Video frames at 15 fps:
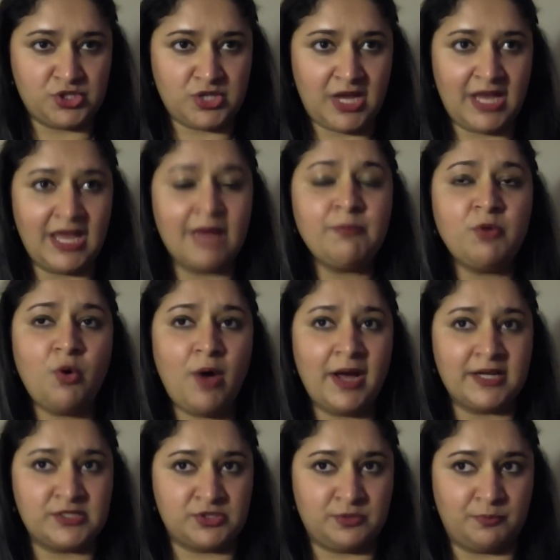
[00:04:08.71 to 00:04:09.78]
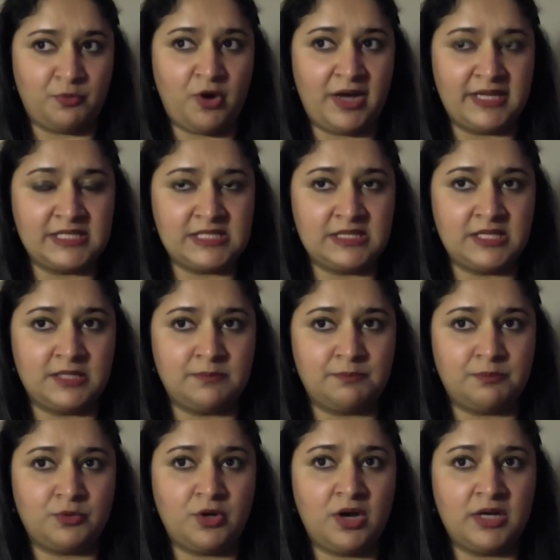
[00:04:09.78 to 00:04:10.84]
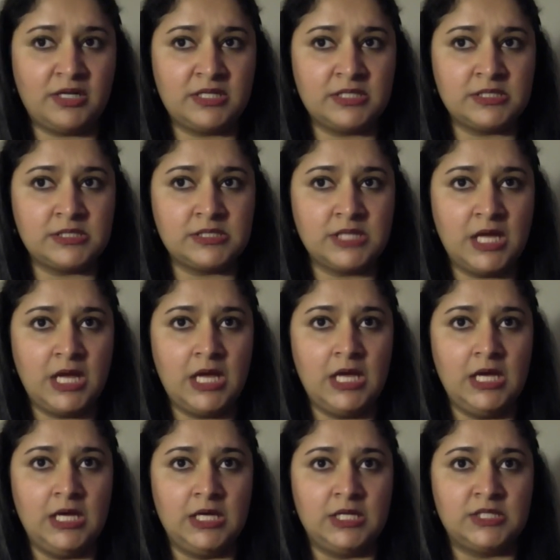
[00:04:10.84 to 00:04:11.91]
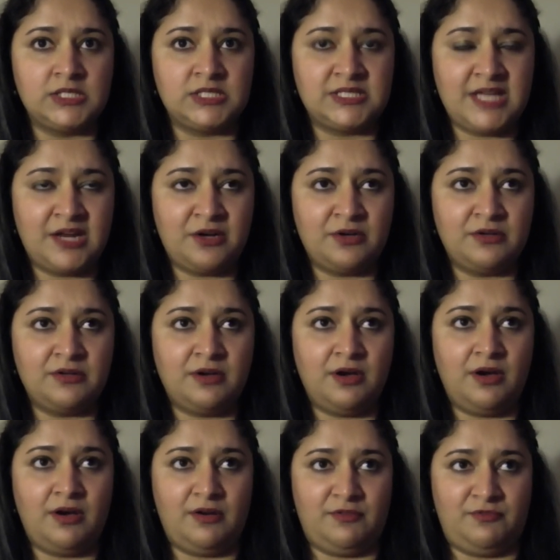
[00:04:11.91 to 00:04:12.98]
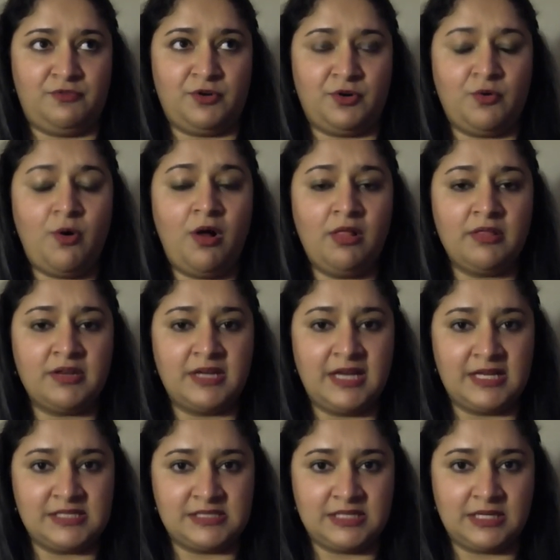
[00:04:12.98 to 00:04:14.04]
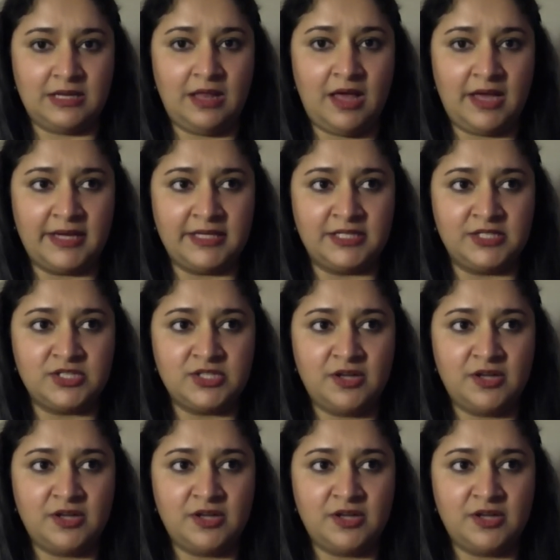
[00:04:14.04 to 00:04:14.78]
I am quite surprised that Prada's standard for quality has declined